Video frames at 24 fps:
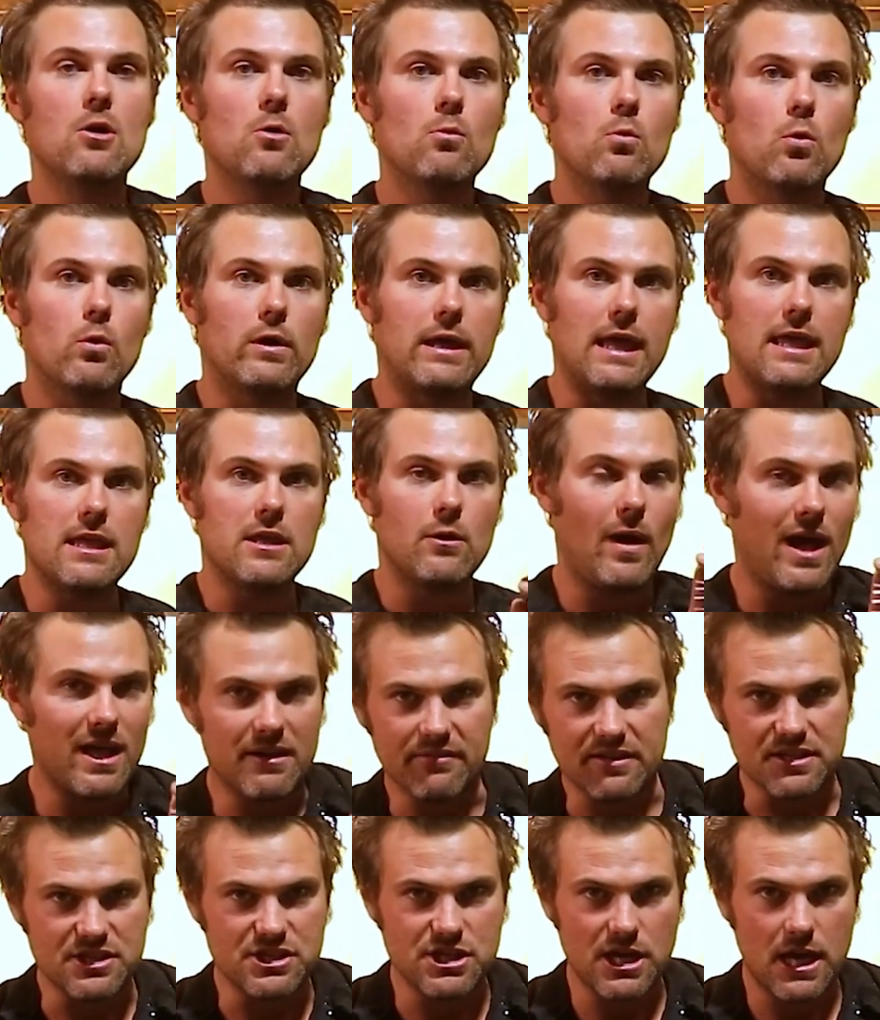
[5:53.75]
will get you out
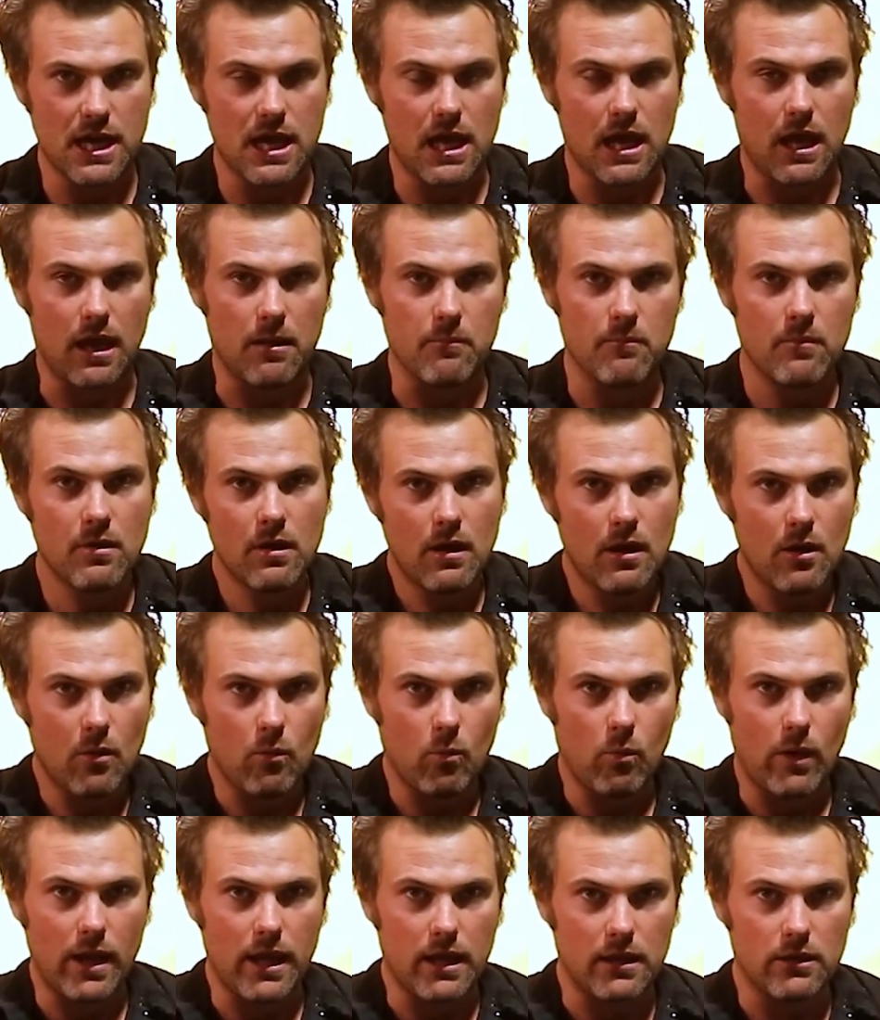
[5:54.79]
of a jam
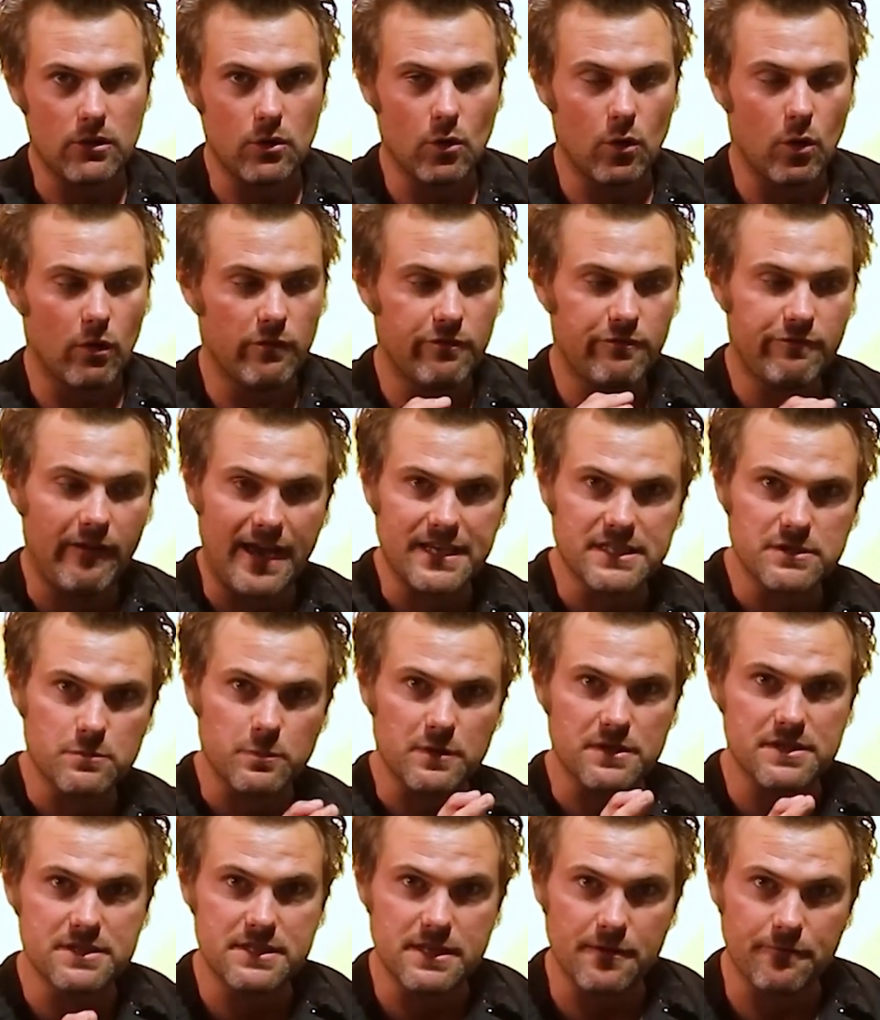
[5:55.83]
when you're faced
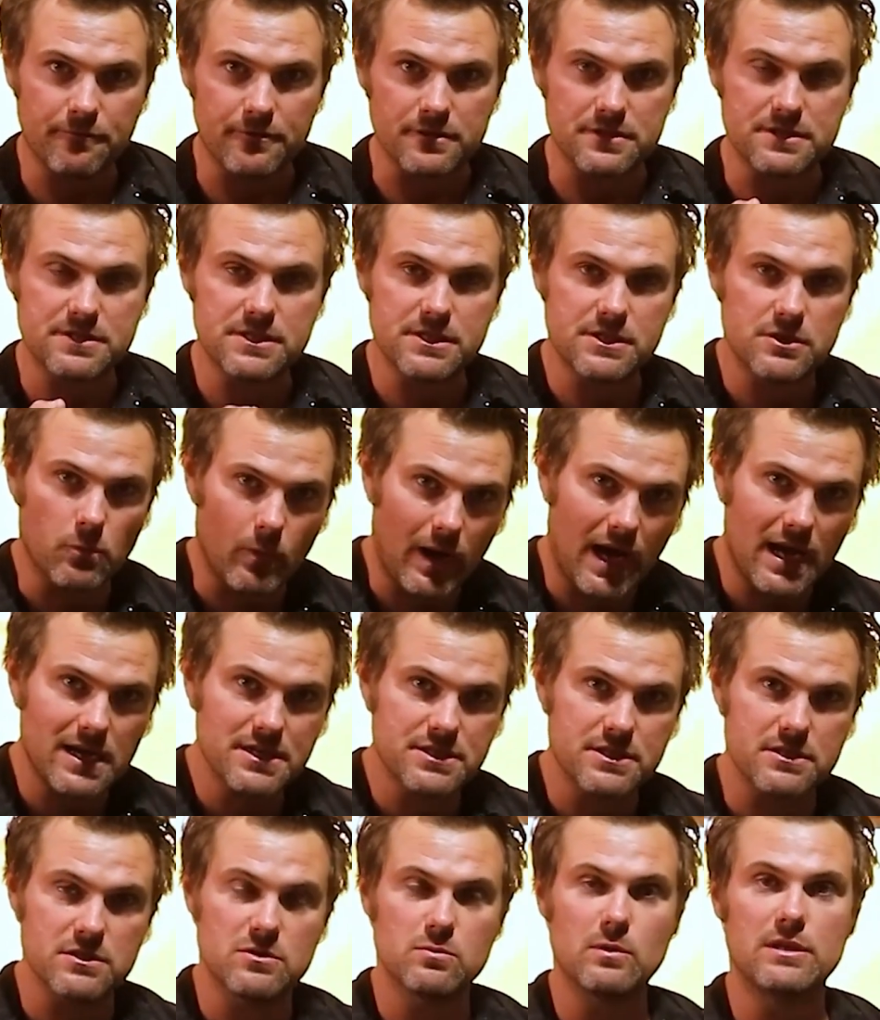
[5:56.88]
with different
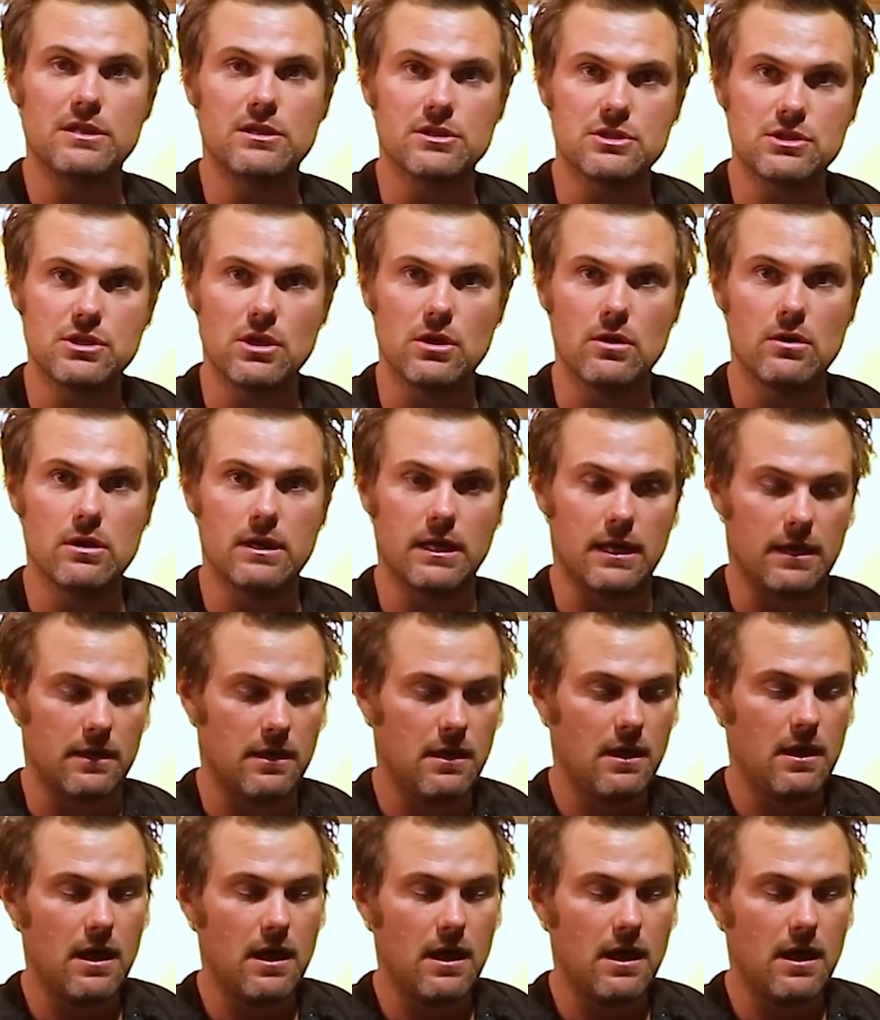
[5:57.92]
situations when you're turning.